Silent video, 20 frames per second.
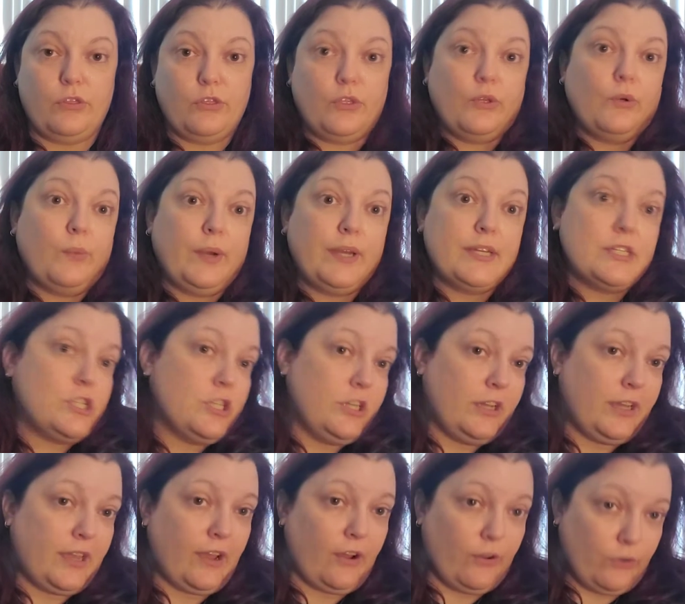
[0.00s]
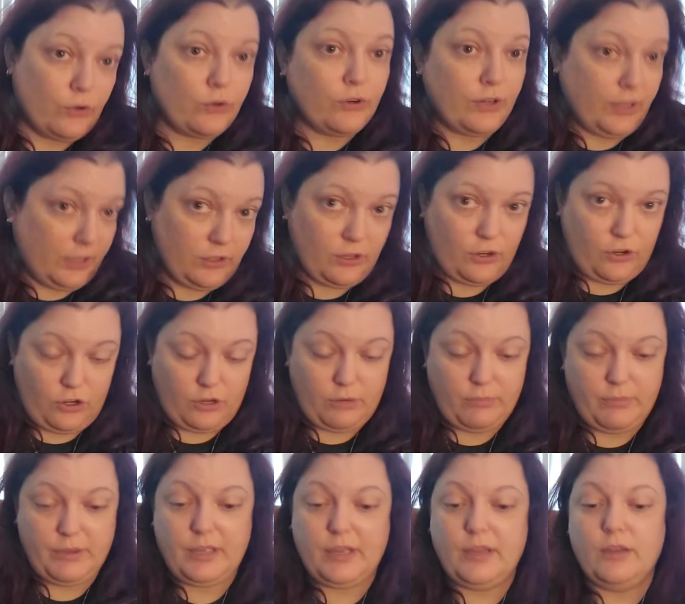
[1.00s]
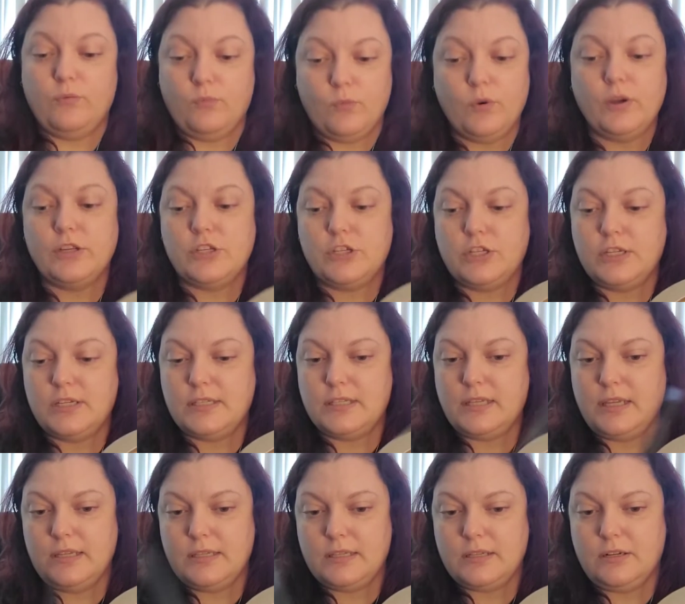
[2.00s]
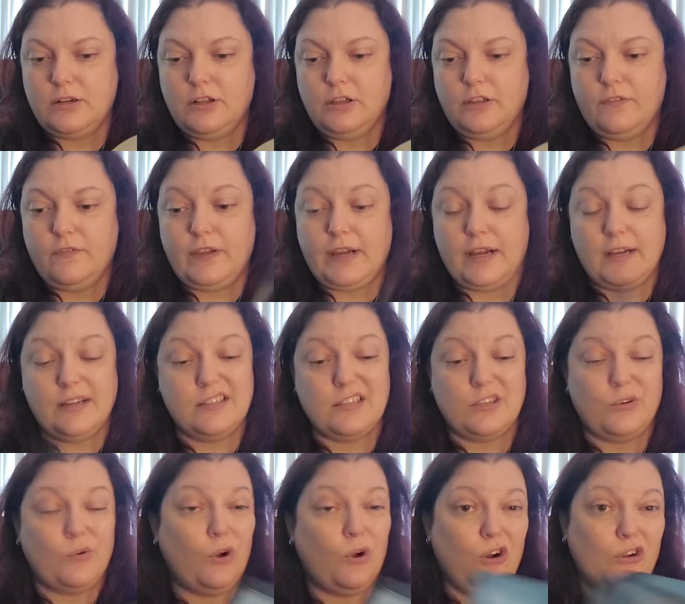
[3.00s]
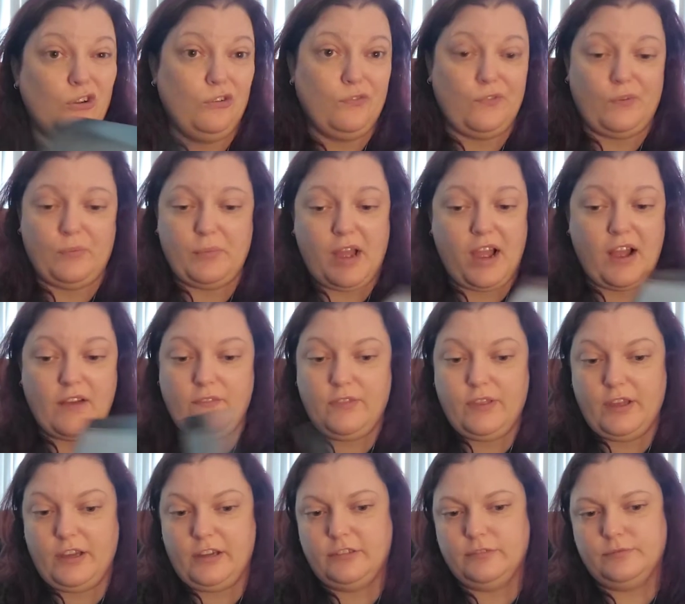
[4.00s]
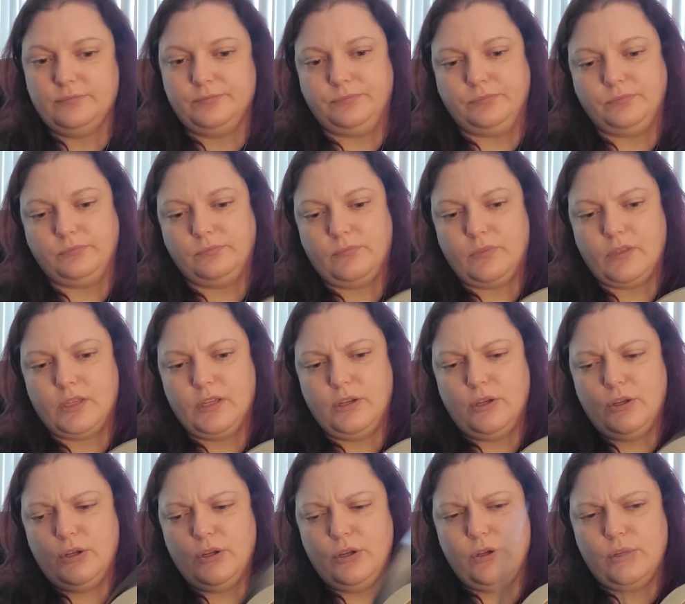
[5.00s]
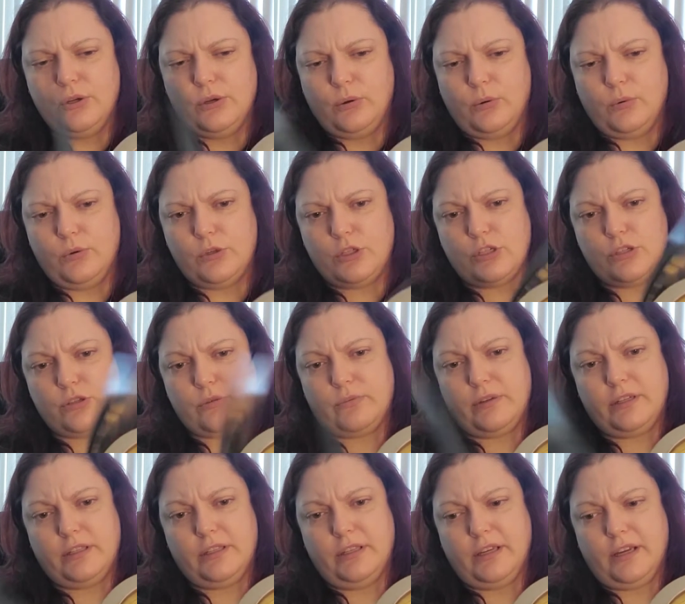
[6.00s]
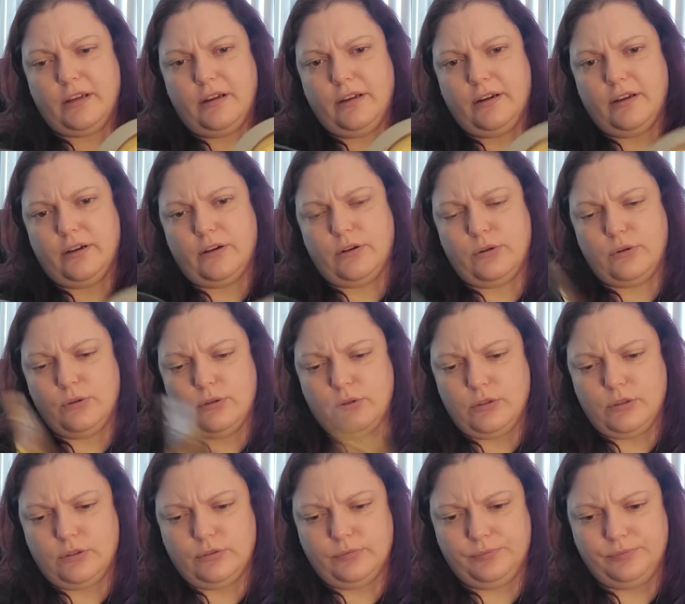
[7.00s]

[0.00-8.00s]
the witch encountering the hermit and what she sees and all of that. And so all of them have that, which is really kind of cool.